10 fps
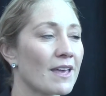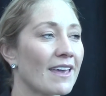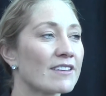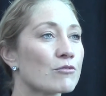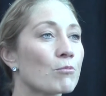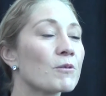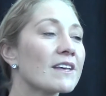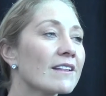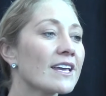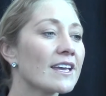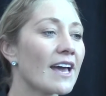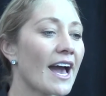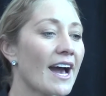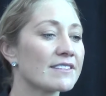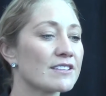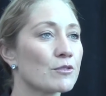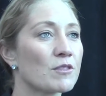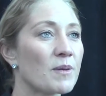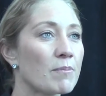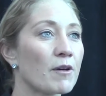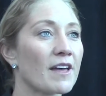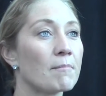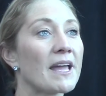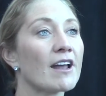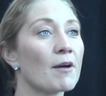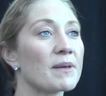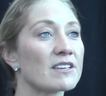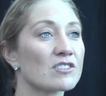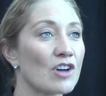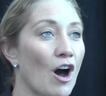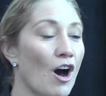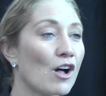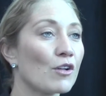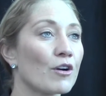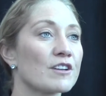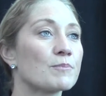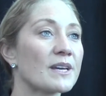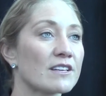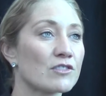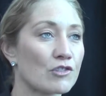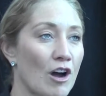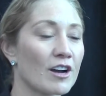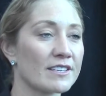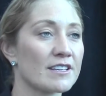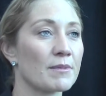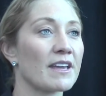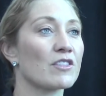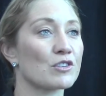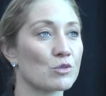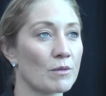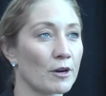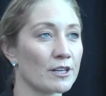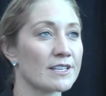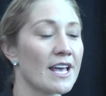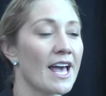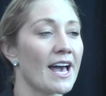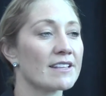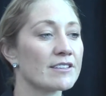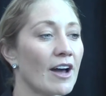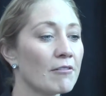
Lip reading: is really has to do with people that may not be as tall or as big and strong as some of the other swimmers. And so I